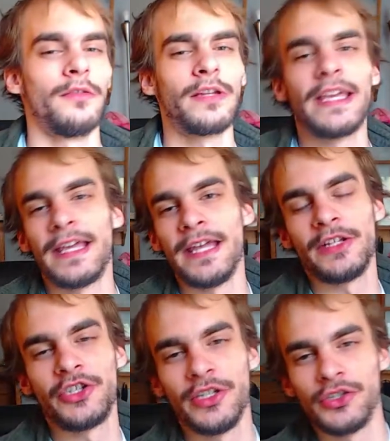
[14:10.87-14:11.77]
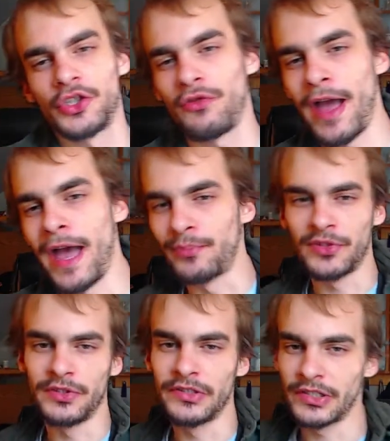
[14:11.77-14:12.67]
kitchen scraps
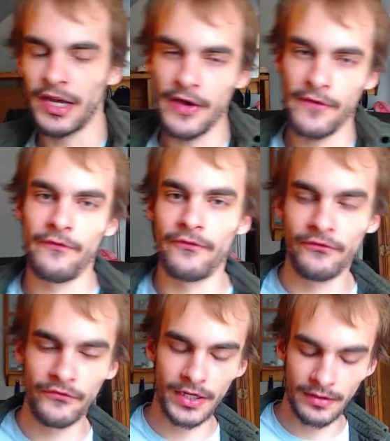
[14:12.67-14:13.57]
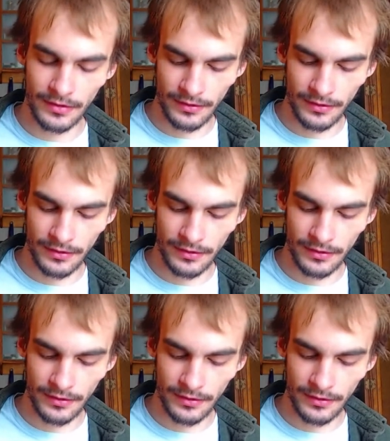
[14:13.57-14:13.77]
and stuff and